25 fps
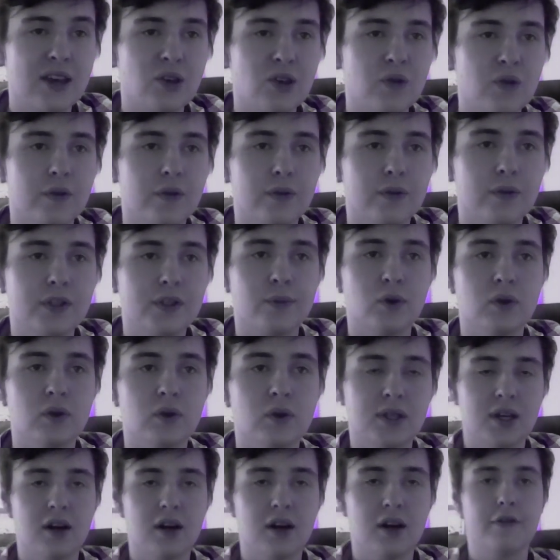you for small
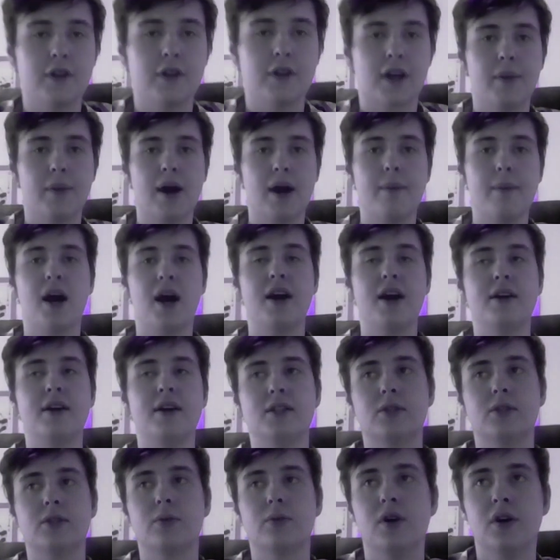stuff. Like my
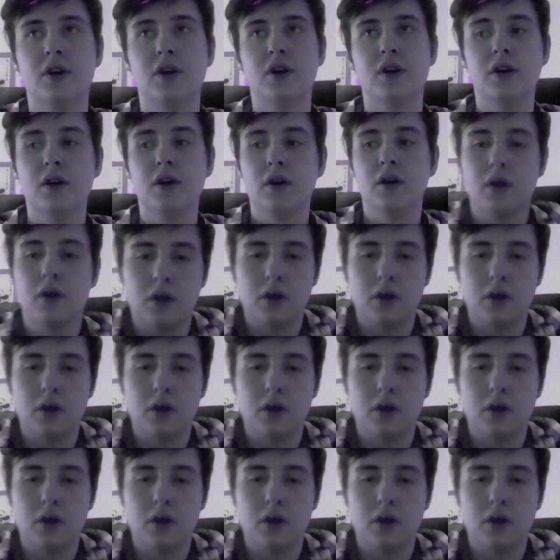minors were...